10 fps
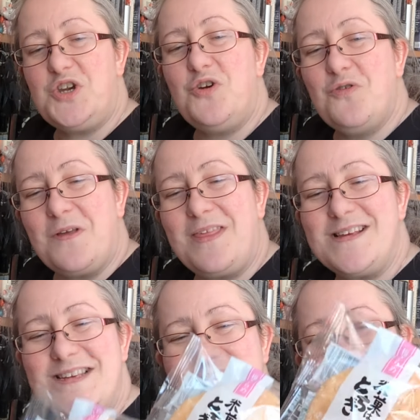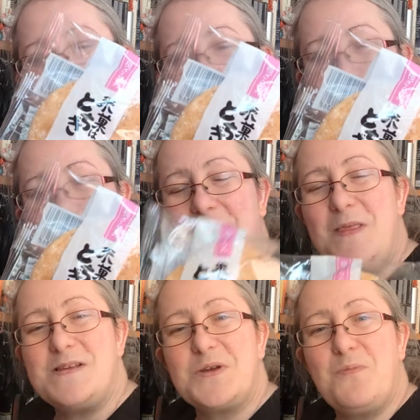sugar that's inside the packet
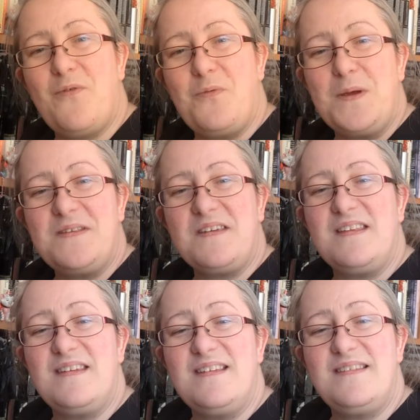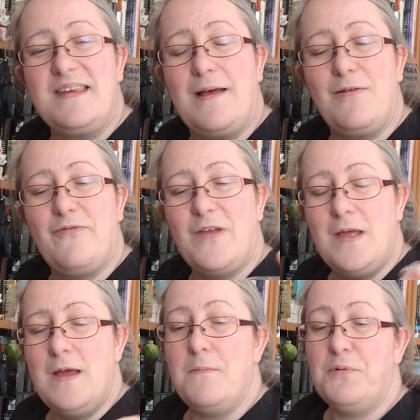that's come off the biscuit itself.
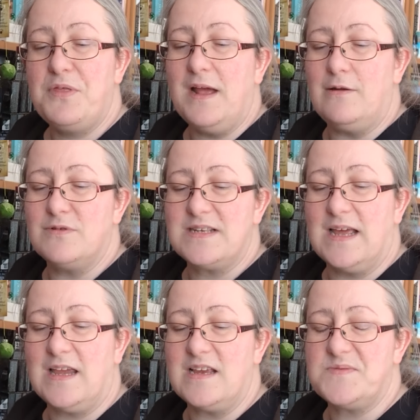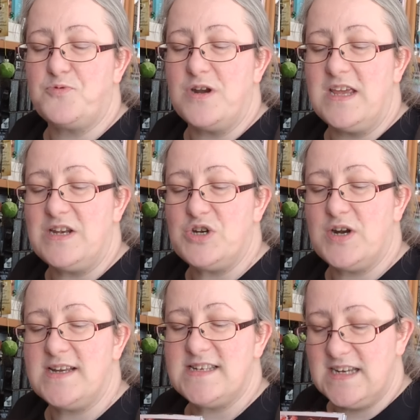But that looks like it's pretty
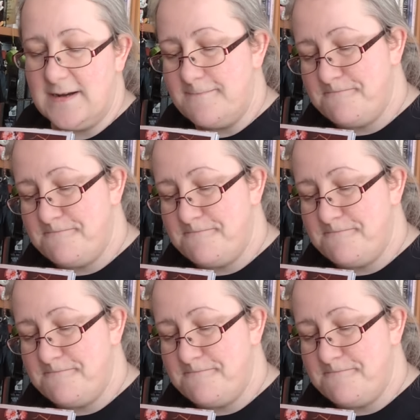interesting.